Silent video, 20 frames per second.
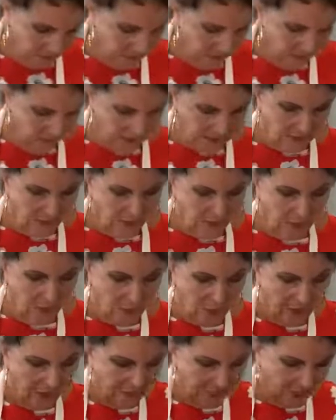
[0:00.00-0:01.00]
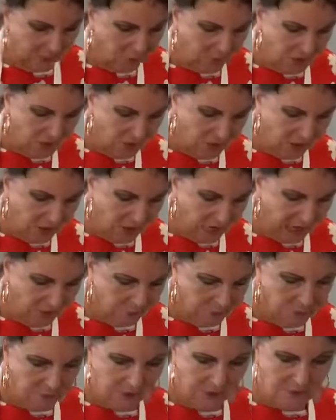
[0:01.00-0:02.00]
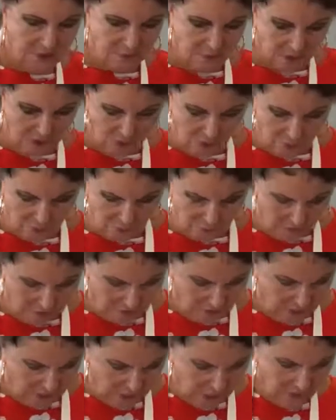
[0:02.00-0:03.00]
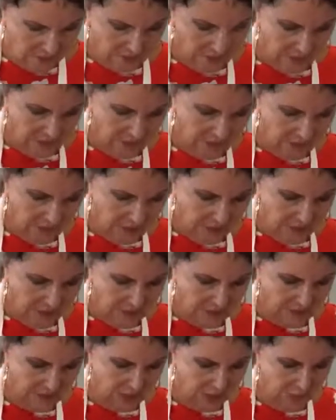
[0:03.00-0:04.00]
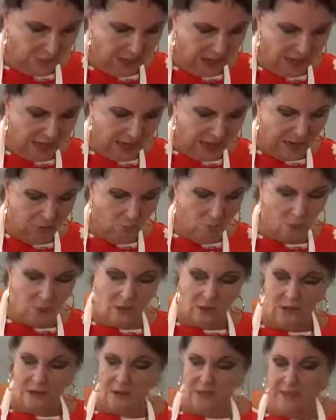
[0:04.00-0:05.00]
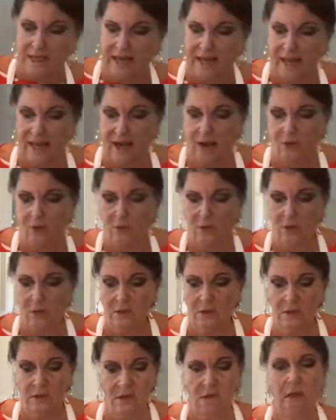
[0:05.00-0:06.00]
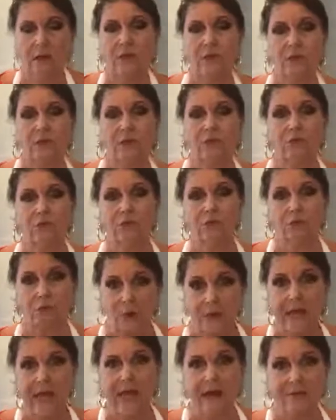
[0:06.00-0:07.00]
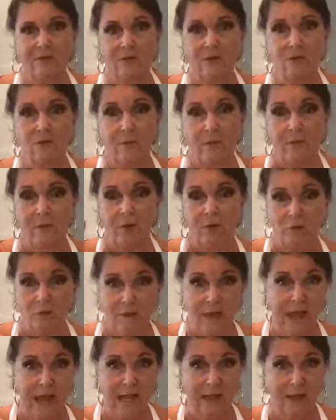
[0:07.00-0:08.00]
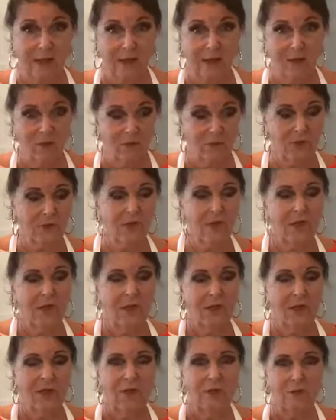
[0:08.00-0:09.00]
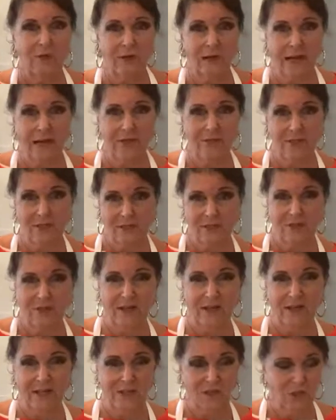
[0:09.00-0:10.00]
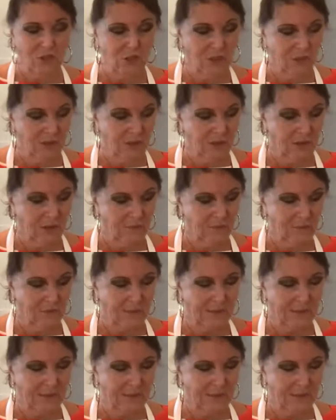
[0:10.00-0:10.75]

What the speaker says: I don't know why, but I was not happy with this measurement. So I want now 3 ounces, remember, 3 egg yolks, 3 ounces of caster sugar,